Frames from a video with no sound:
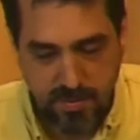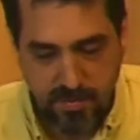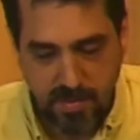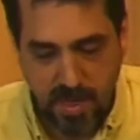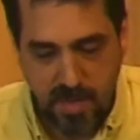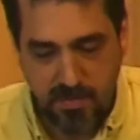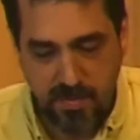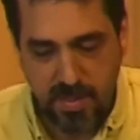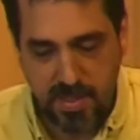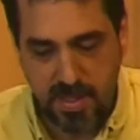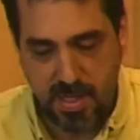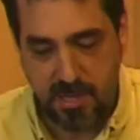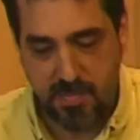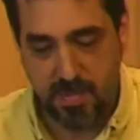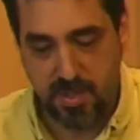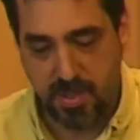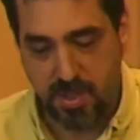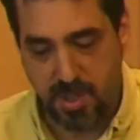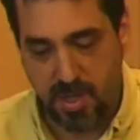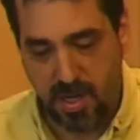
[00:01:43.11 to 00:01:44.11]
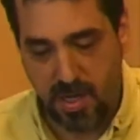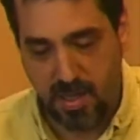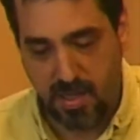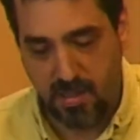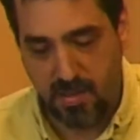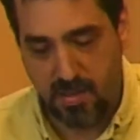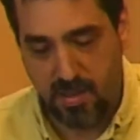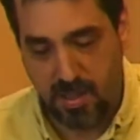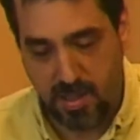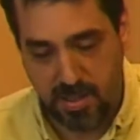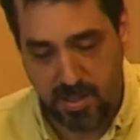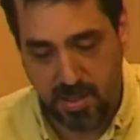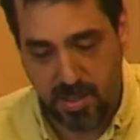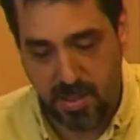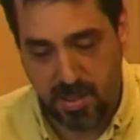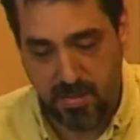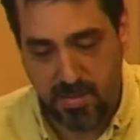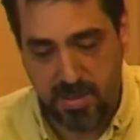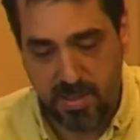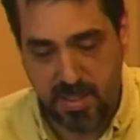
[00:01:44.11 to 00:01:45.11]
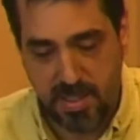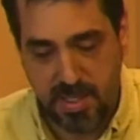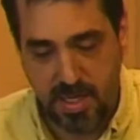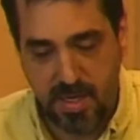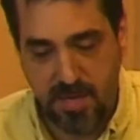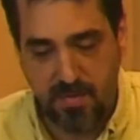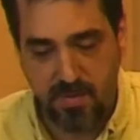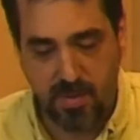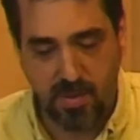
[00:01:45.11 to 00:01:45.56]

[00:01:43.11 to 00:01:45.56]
every time a child is saved